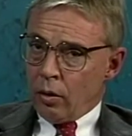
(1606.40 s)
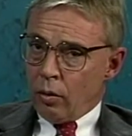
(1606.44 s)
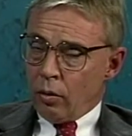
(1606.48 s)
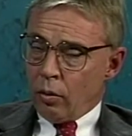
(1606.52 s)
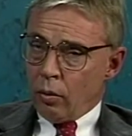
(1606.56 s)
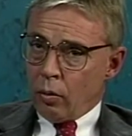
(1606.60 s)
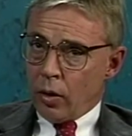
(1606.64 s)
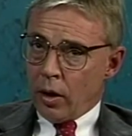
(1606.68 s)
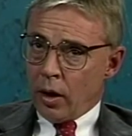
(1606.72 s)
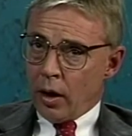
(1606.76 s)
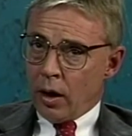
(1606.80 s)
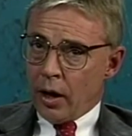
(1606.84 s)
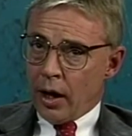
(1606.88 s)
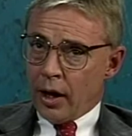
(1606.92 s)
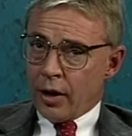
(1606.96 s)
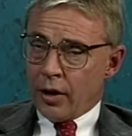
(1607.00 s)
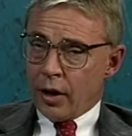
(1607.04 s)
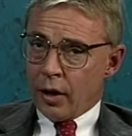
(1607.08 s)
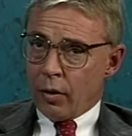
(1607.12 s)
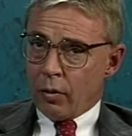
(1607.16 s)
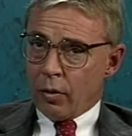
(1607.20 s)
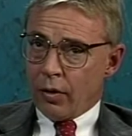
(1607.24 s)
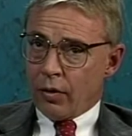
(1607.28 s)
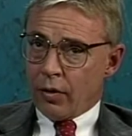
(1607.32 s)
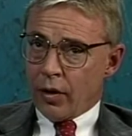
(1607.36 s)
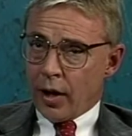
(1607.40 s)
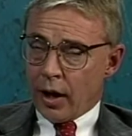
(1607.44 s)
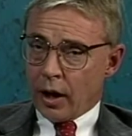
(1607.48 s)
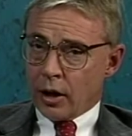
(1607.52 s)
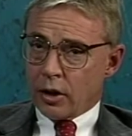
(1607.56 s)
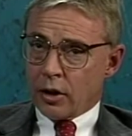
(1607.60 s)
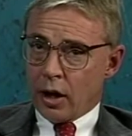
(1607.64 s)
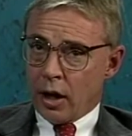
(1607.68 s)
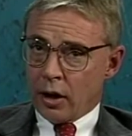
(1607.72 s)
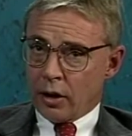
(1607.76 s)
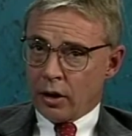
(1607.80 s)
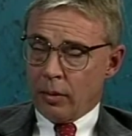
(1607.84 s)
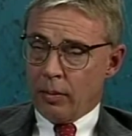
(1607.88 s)
Well, I think we've kind of
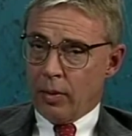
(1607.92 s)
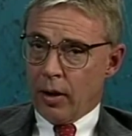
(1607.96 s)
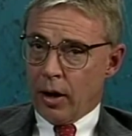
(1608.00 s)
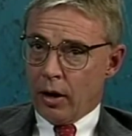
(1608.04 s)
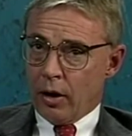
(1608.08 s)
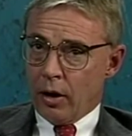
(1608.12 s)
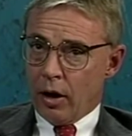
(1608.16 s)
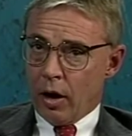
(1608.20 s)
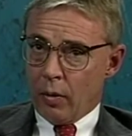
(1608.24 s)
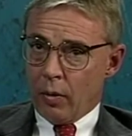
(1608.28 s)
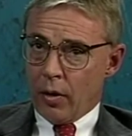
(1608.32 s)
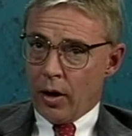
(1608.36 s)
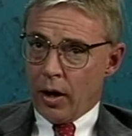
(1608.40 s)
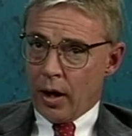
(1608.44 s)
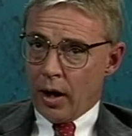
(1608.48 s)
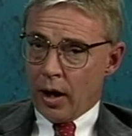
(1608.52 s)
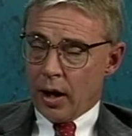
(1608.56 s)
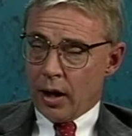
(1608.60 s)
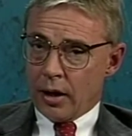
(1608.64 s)
talked about it already.